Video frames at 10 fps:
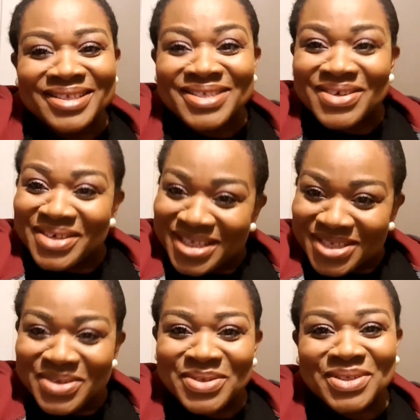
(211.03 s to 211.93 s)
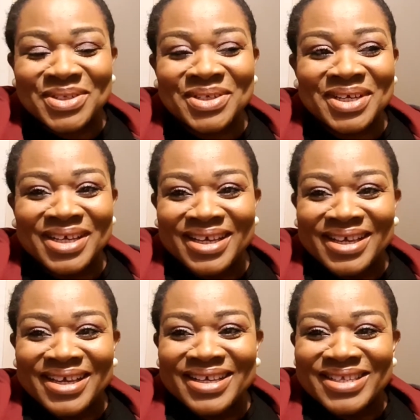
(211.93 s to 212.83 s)
So it's good.
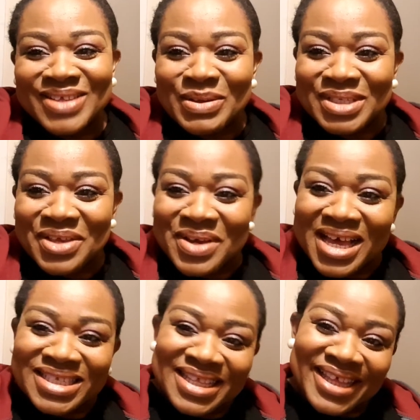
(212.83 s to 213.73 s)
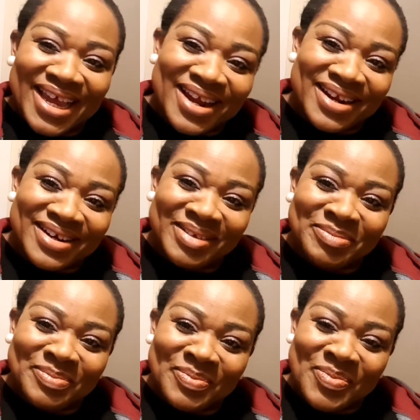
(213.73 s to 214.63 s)
So I'll see you guys in the car.
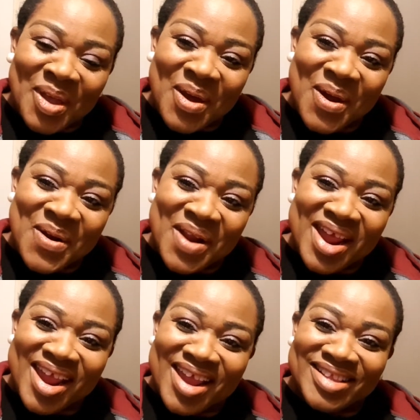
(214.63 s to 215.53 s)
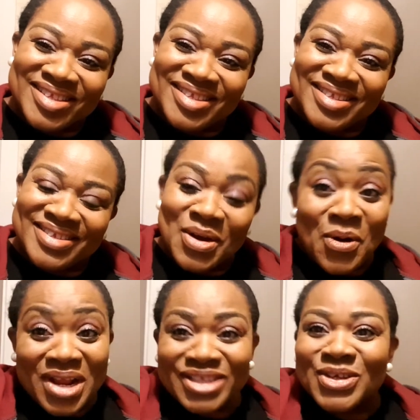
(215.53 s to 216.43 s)
All right.
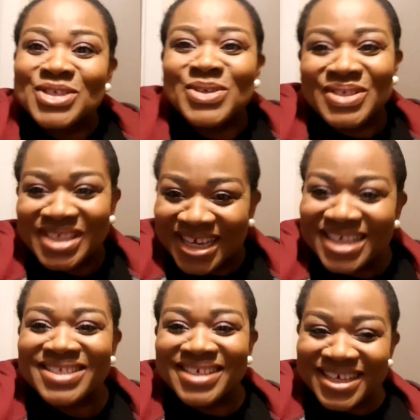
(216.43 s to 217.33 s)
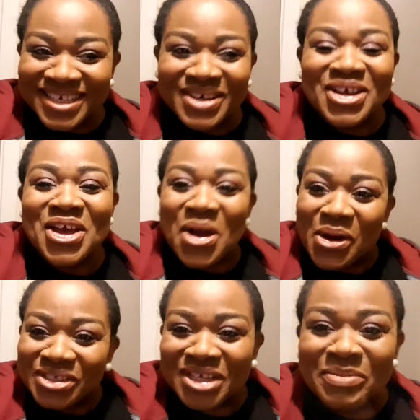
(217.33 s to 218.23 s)
Or let's just go to the car together.
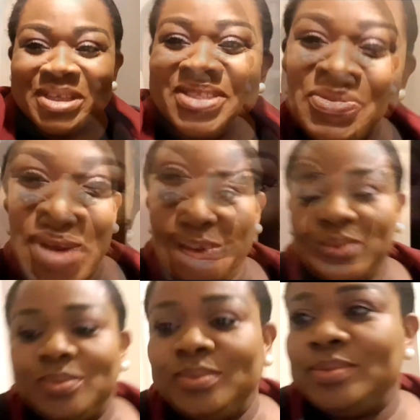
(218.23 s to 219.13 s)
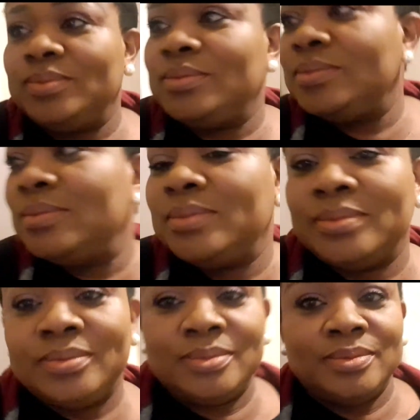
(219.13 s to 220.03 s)
Usher me into my car.
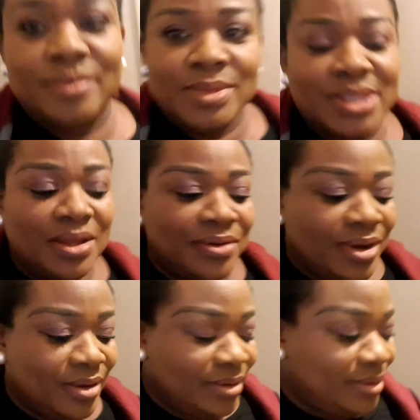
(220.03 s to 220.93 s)
Sandra.